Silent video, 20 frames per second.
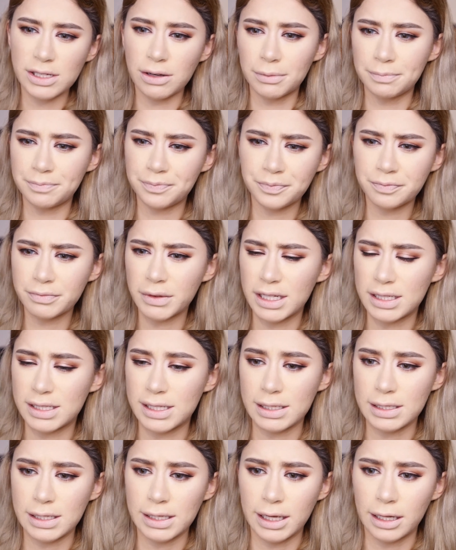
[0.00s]
So
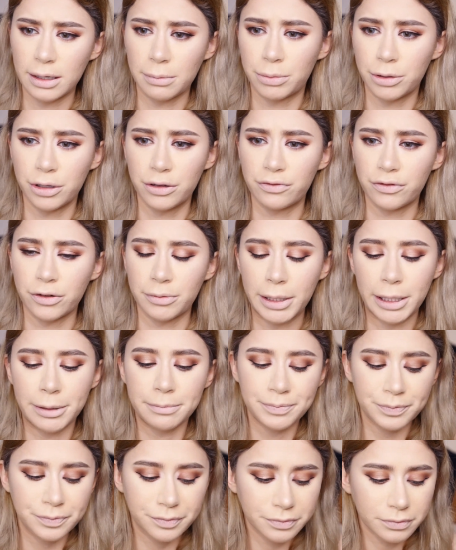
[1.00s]
this doesn't get approved for
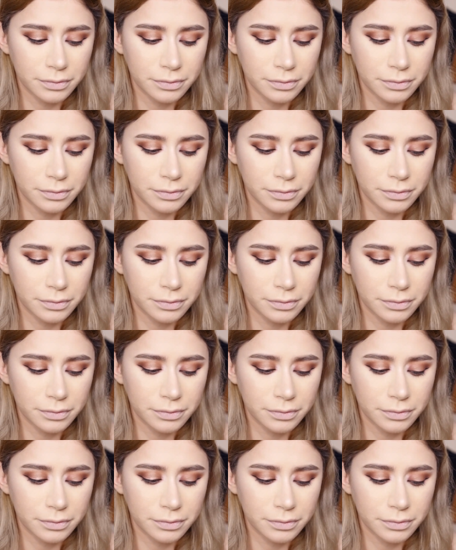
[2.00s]
me.